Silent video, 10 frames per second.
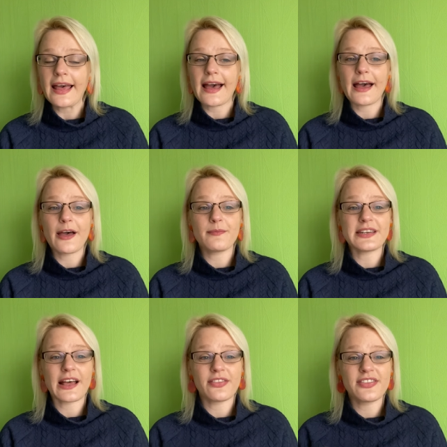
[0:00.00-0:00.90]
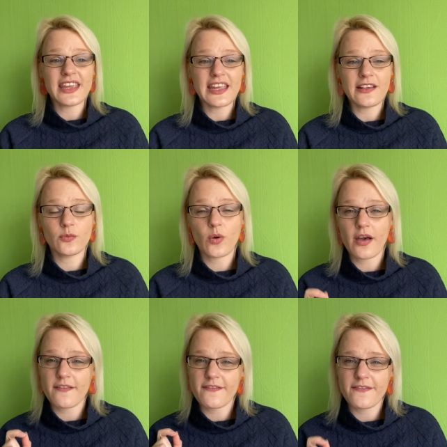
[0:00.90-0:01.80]
Um, now these
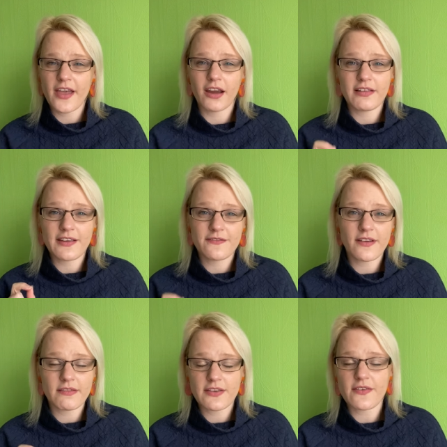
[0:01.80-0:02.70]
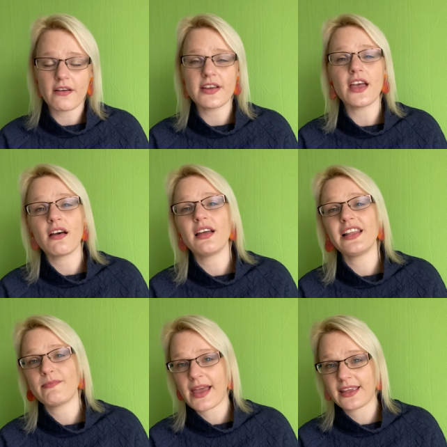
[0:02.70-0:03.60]
were very, very, very
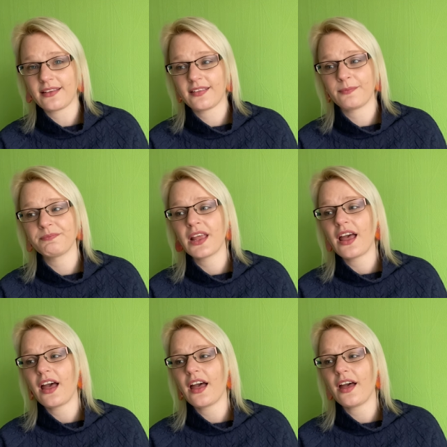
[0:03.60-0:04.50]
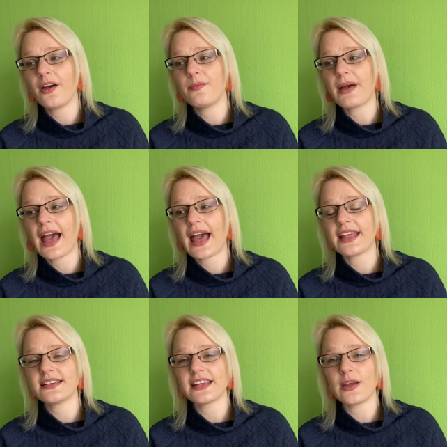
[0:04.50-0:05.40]
early makes um,
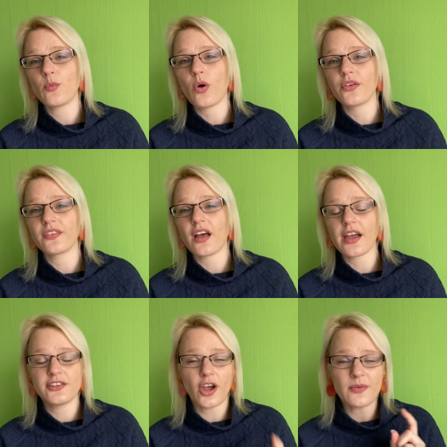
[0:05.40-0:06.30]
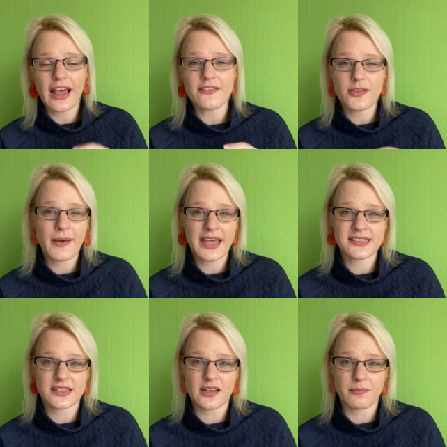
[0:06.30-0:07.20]
and it was I don't have the
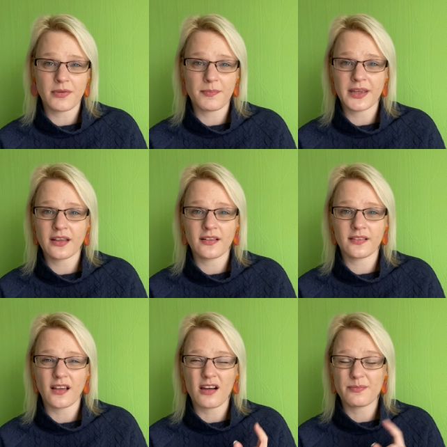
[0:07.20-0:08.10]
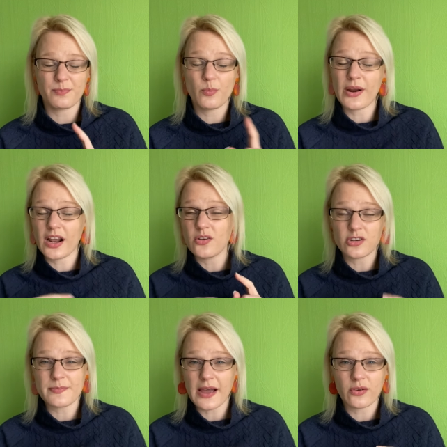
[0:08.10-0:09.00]
pattern number because I when I
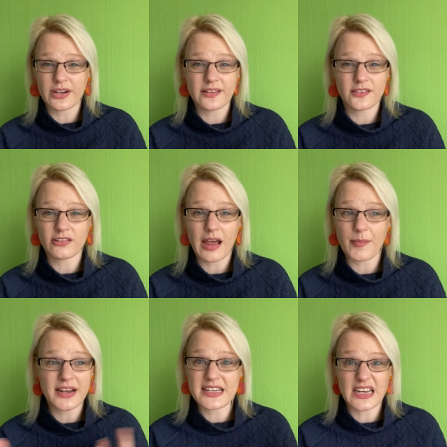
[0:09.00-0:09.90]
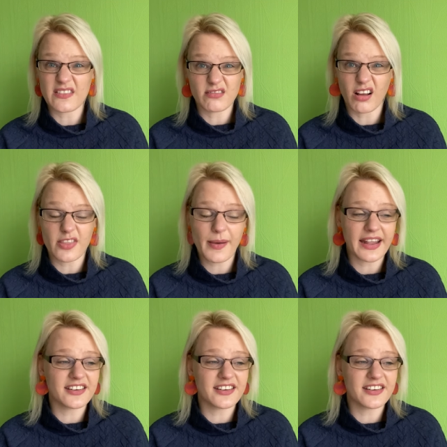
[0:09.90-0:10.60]
looked back on Instagram I didn't even write the pattern